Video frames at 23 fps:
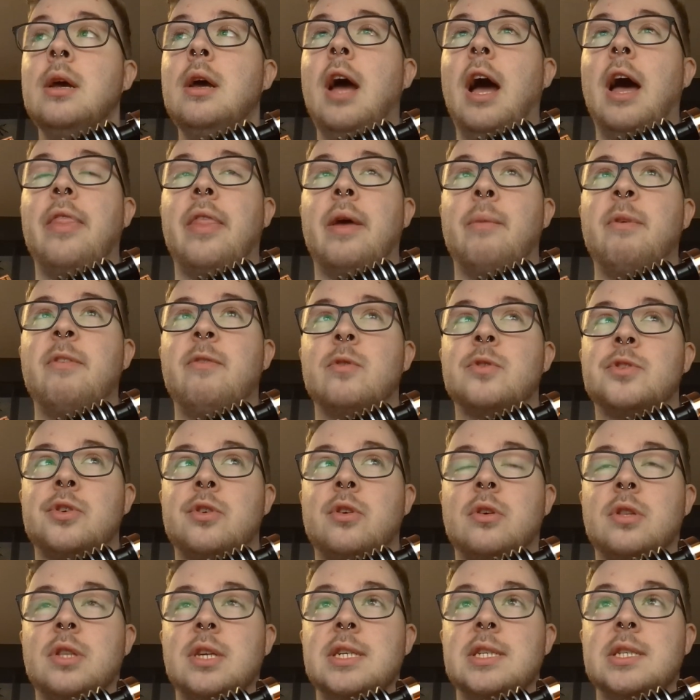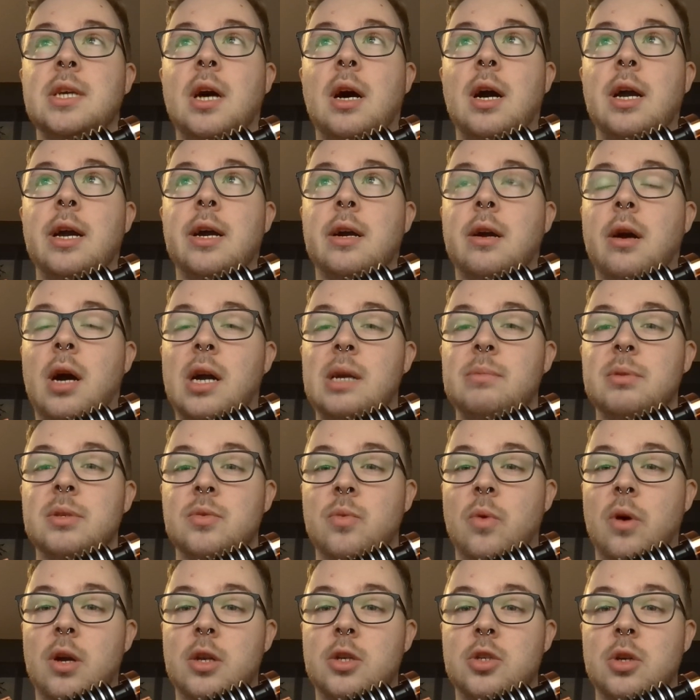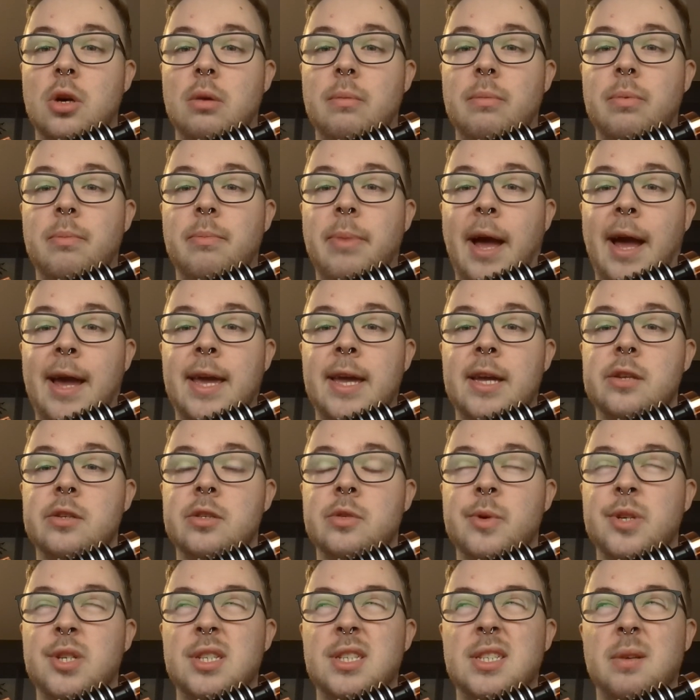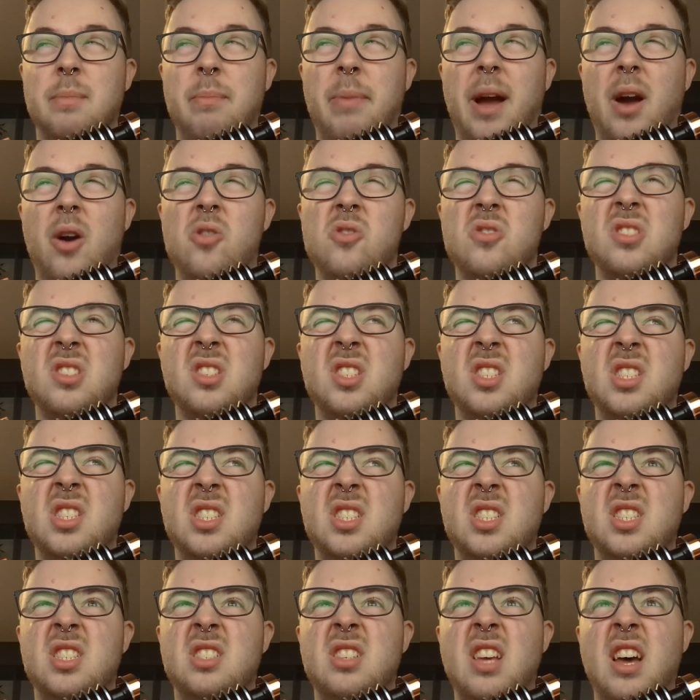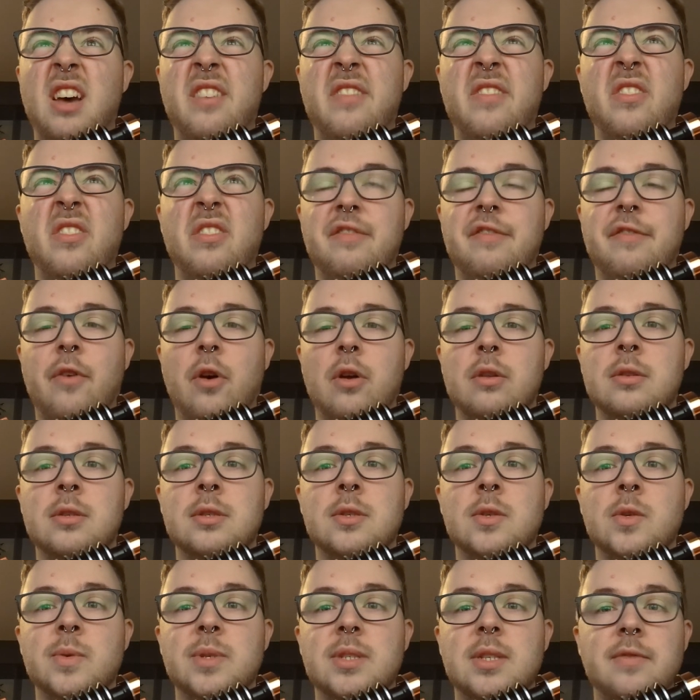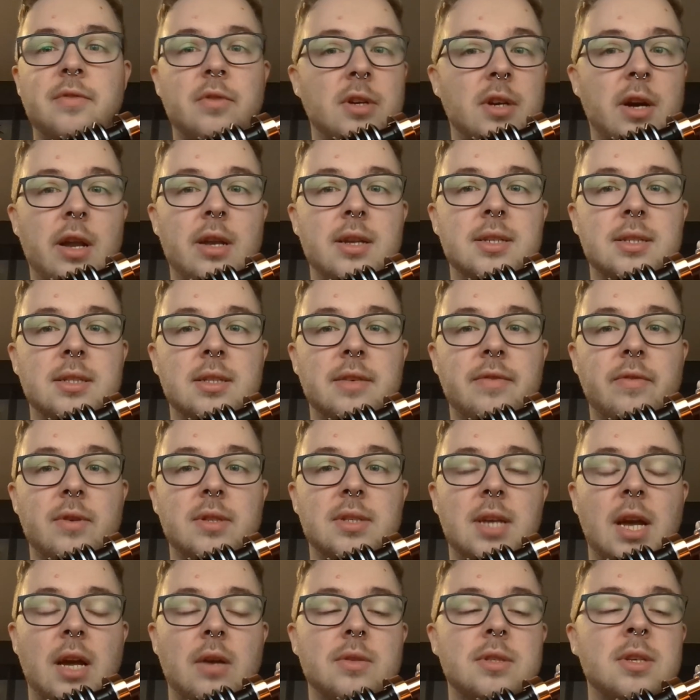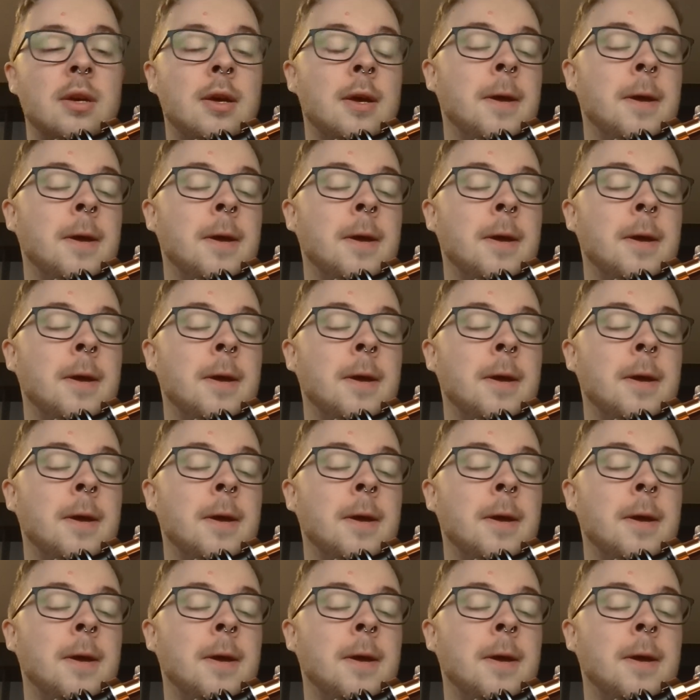And then we've also got the entire Kybers Workshop package, which is about 7 fonts, all with different colors and different sounds.